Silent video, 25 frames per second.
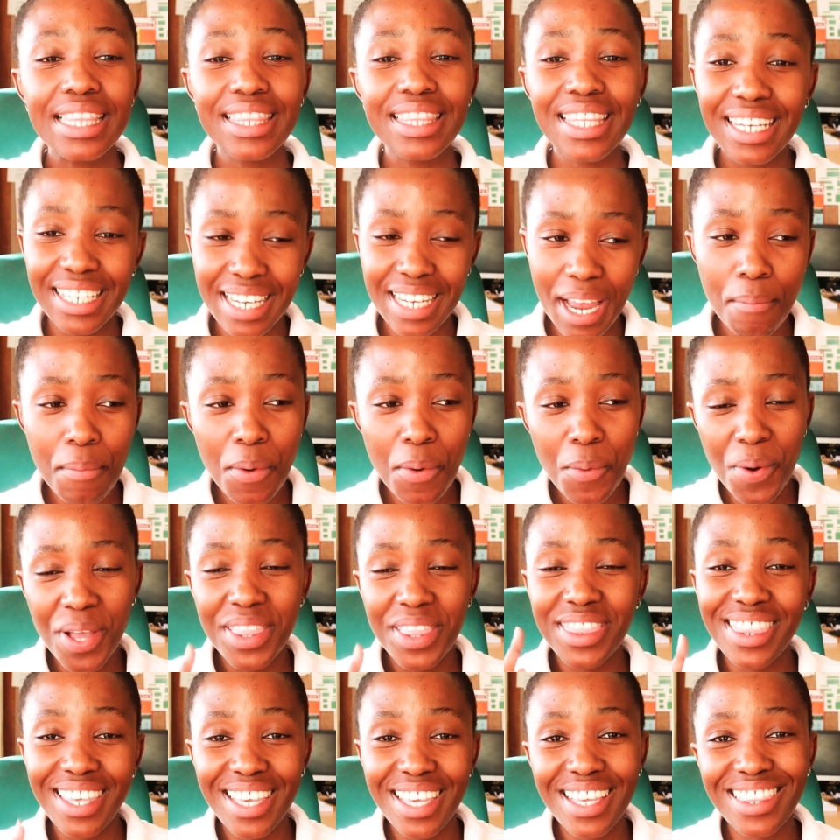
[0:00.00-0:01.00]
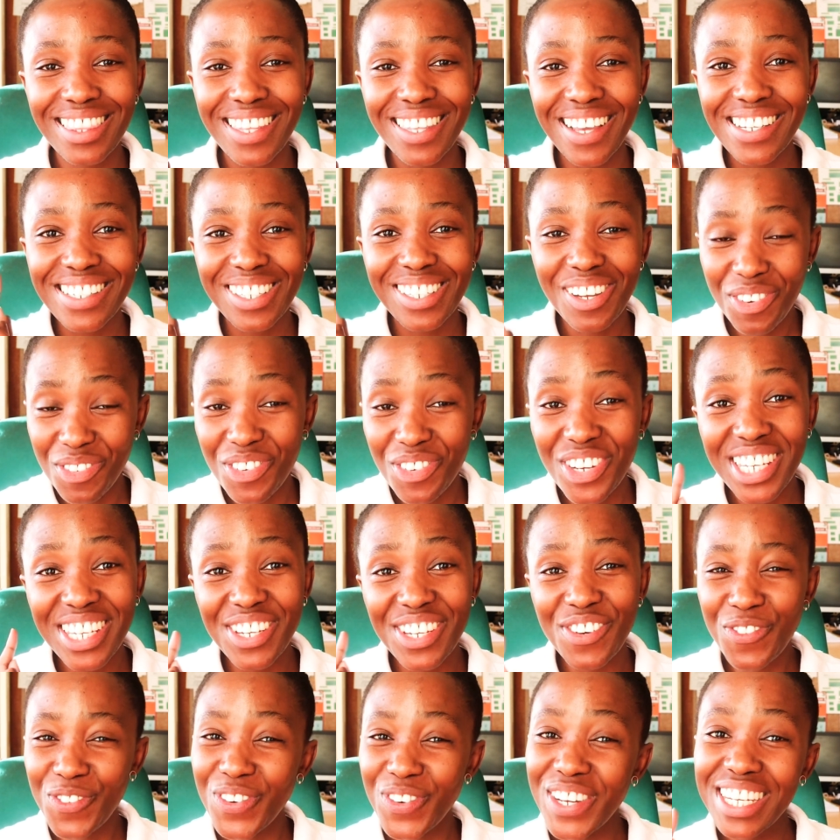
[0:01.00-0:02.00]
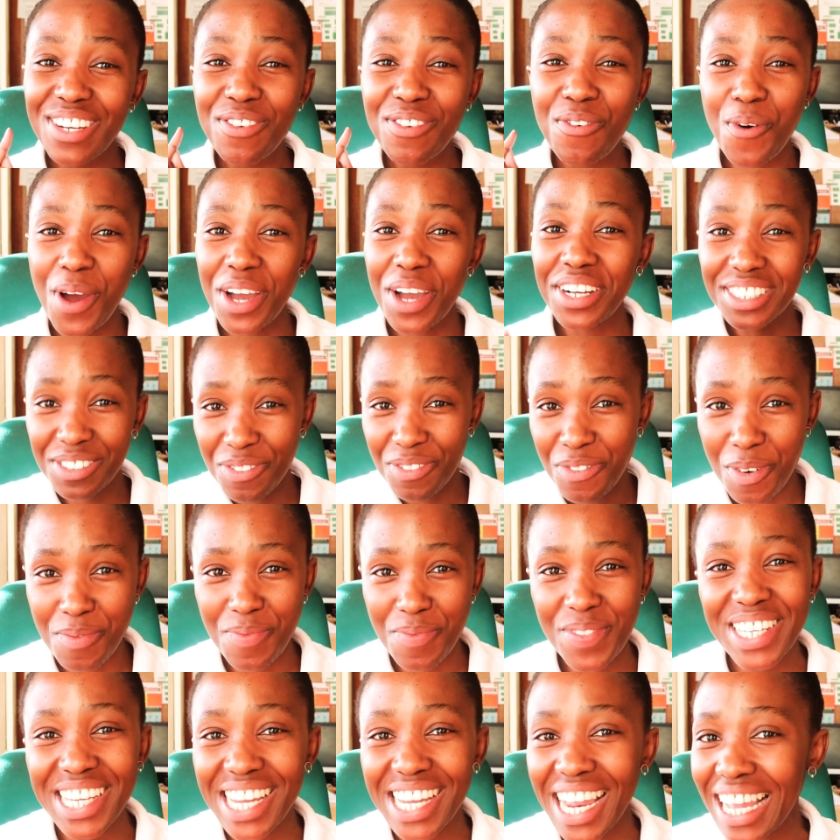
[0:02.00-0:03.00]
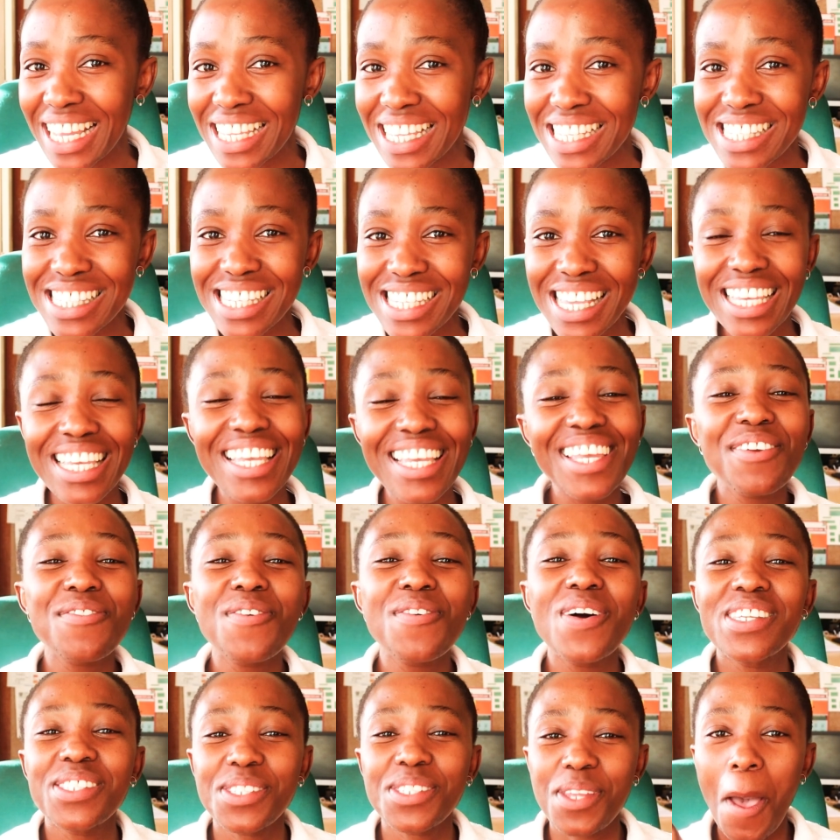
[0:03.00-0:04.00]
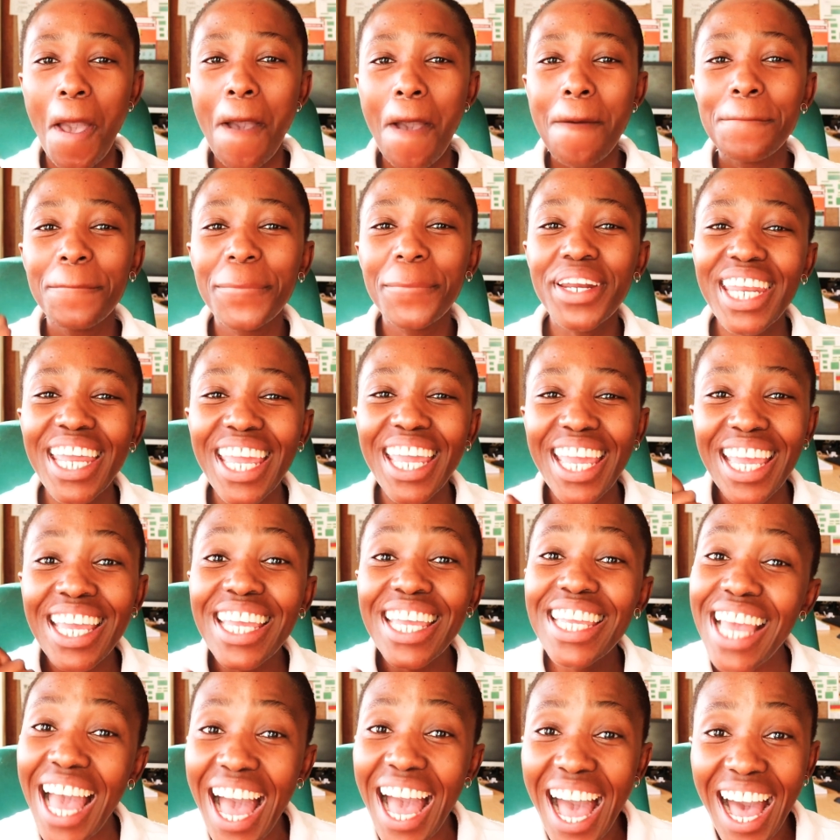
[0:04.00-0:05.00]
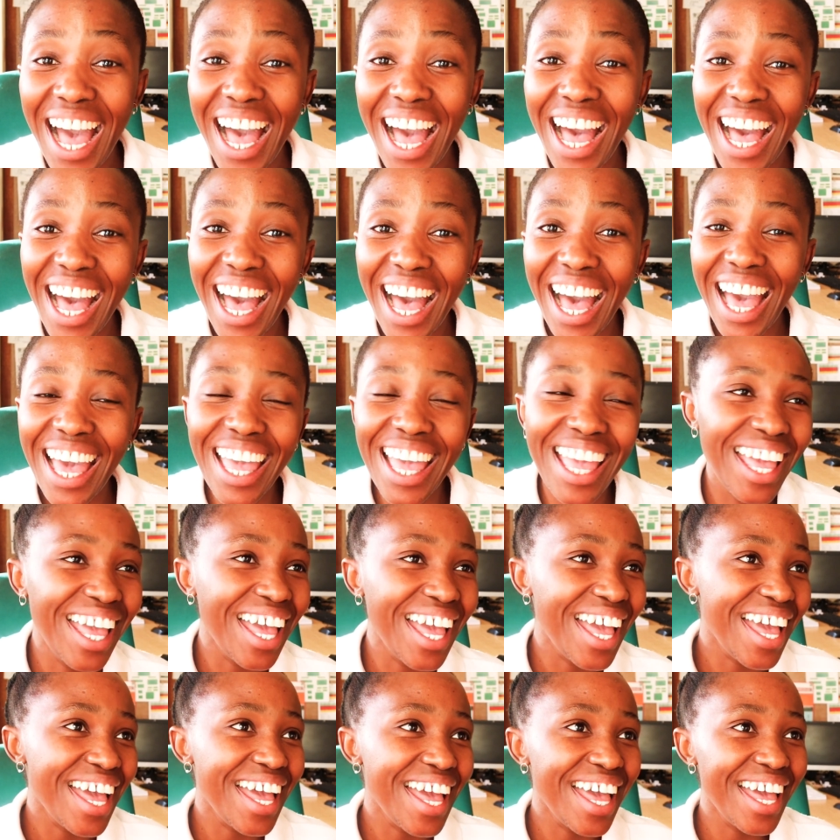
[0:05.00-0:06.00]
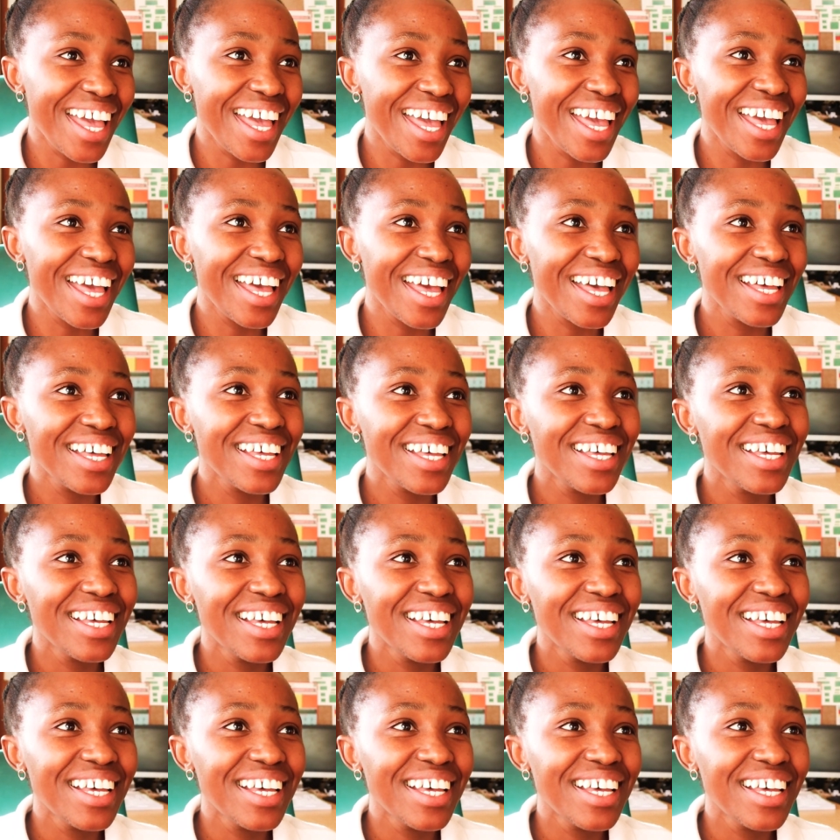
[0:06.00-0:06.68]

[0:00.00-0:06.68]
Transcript: The number one thing that really, really worked for me, guys, it was prayer. Hey!